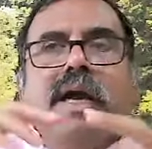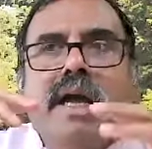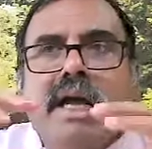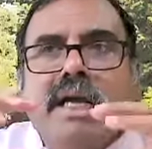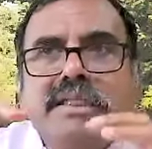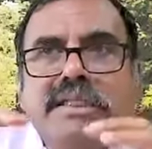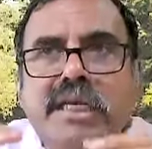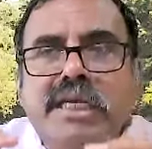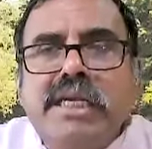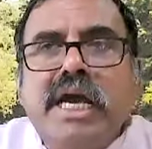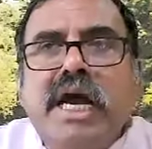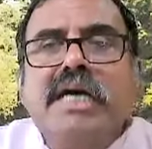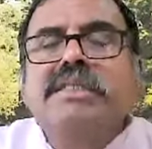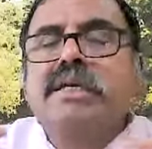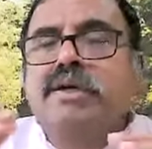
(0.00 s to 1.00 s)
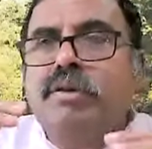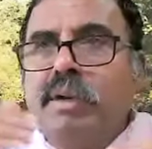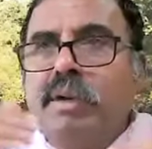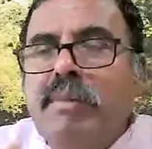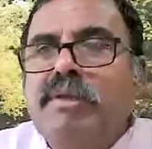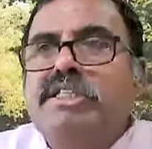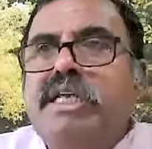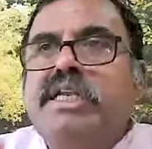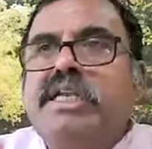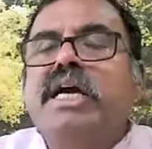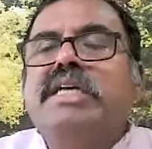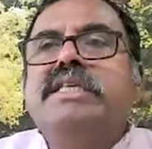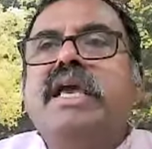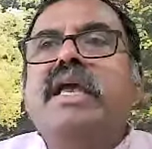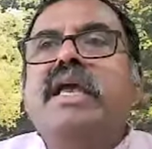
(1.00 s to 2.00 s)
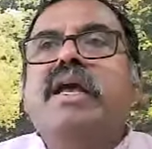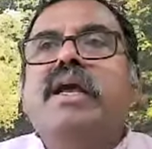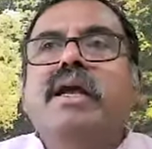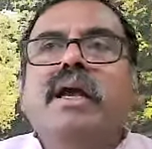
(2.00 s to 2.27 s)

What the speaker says: a sannyas, to become a sannyasi,